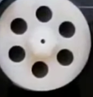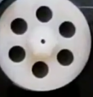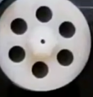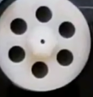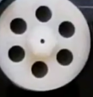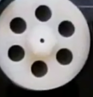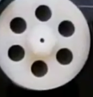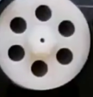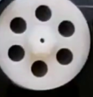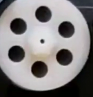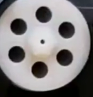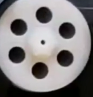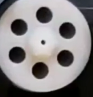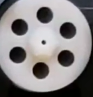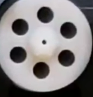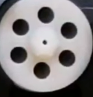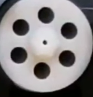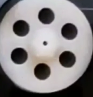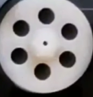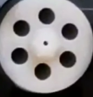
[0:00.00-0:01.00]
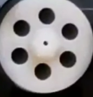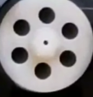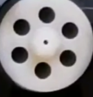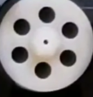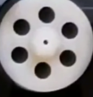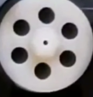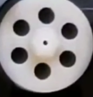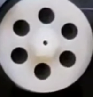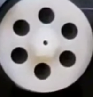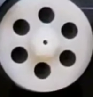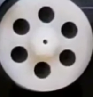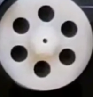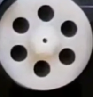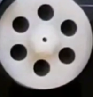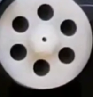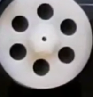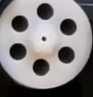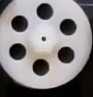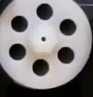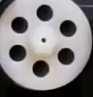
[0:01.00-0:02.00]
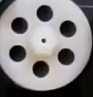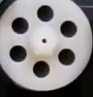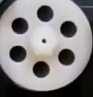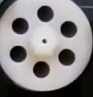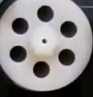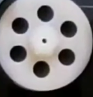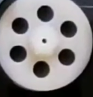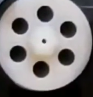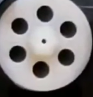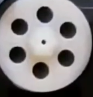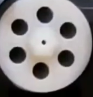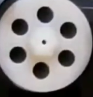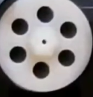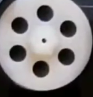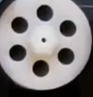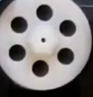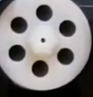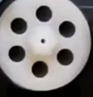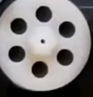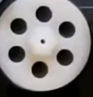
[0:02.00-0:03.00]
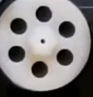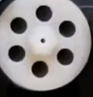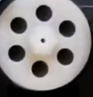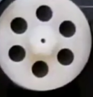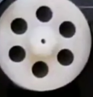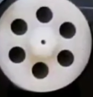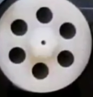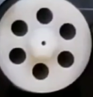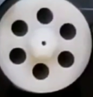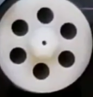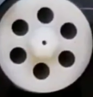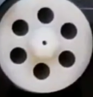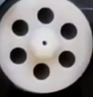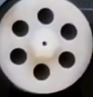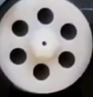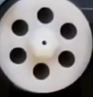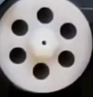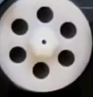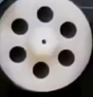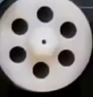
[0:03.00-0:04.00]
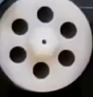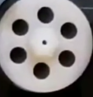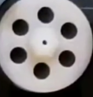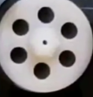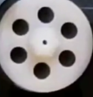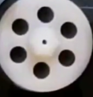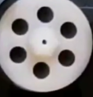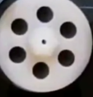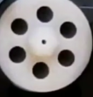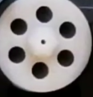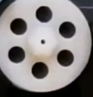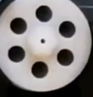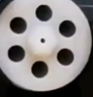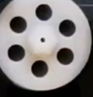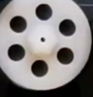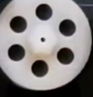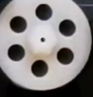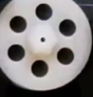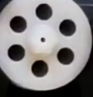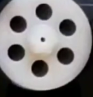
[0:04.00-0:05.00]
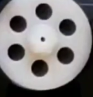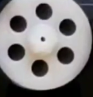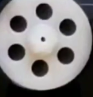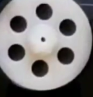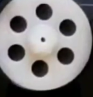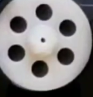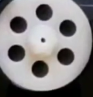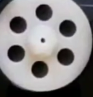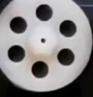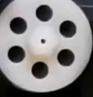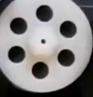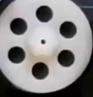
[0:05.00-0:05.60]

I'm gonna be doing a minor giveaway and then you know every 500 you know 1000 2000 every big